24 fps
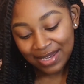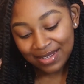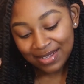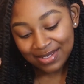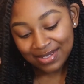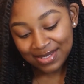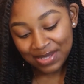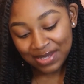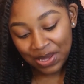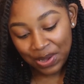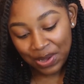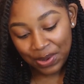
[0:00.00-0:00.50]

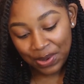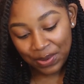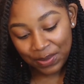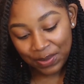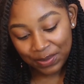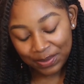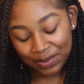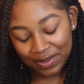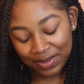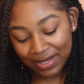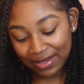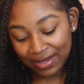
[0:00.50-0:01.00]

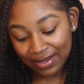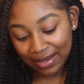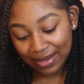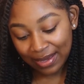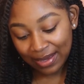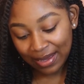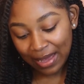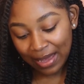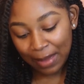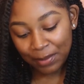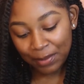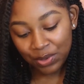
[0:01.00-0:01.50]
So
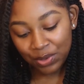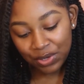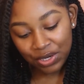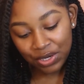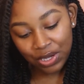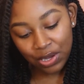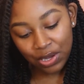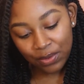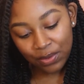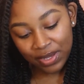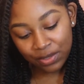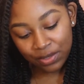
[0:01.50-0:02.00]
yeah, I'm gonna
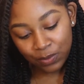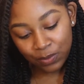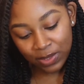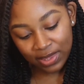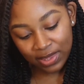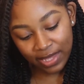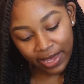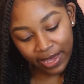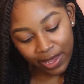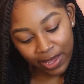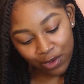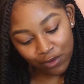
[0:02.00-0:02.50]
go in with
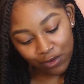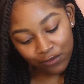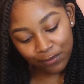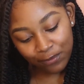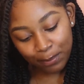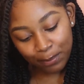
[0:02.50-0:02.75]
the e.l.f.